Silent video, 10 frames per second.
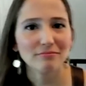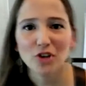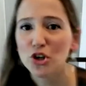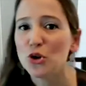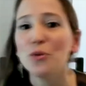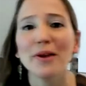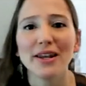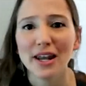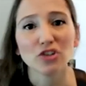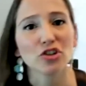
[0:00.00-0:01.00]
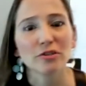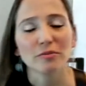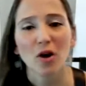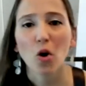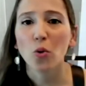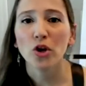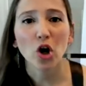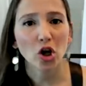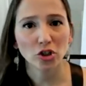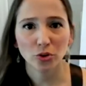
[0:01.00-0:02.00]
human nature. We
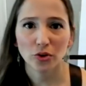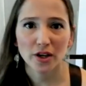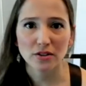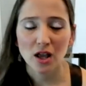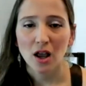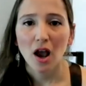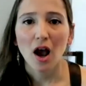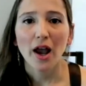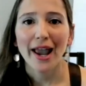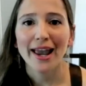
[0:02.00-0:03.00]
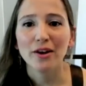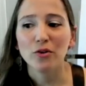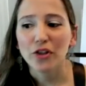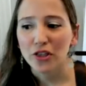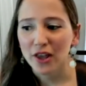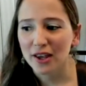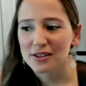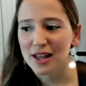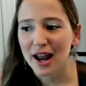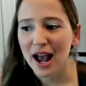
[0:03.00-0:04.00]
all do this. And the thing
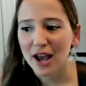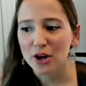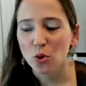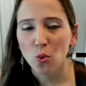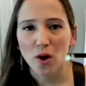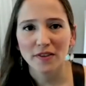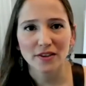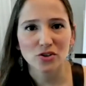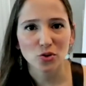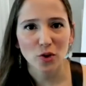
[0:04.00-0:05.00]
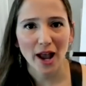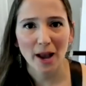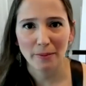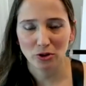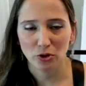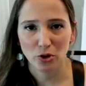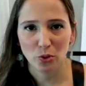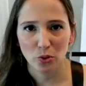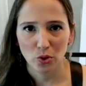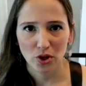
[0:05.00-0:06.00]
is that I don't want this to happen to
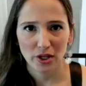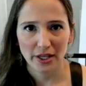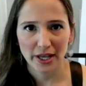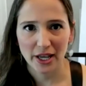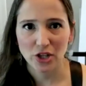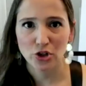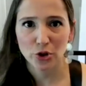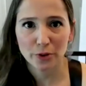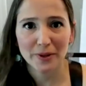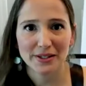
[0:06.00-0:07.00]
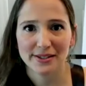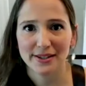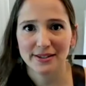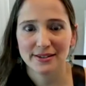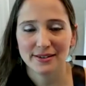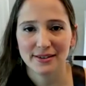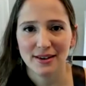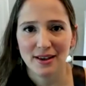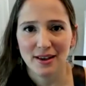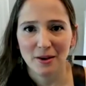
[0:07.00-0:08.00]
you. in your business
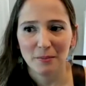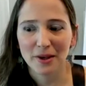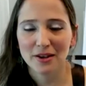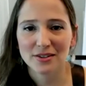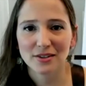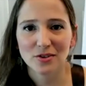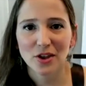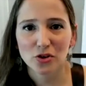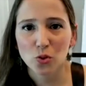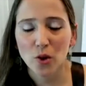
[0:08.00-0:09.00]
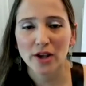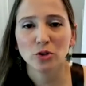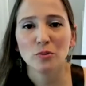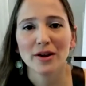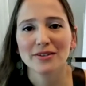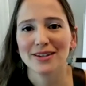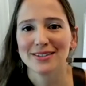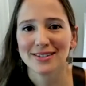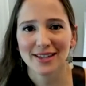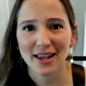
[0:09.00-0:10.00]
because there's way too much at
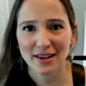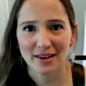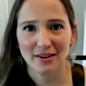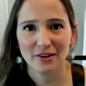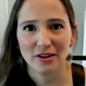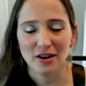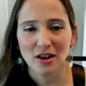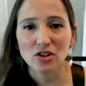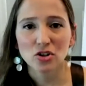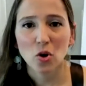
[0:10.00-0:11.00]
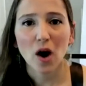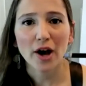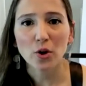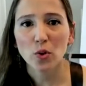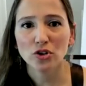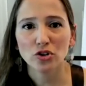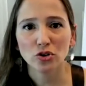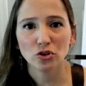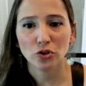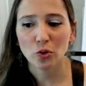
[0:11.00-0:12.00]
stake here. So I don't want you
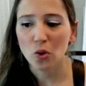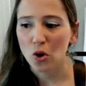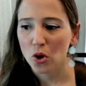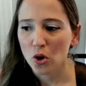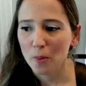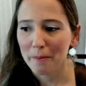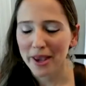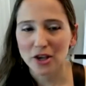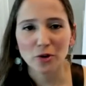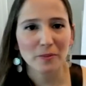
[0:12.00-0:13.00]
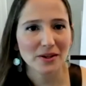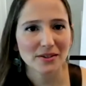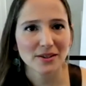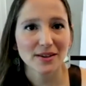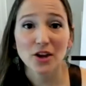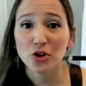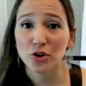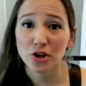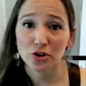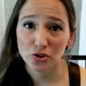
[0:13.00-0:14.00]
to make your business a New
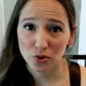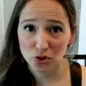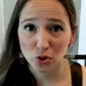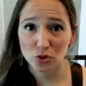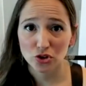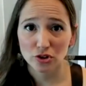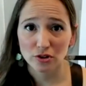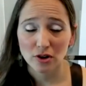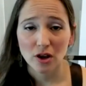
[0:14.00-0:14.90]
Year's resolution.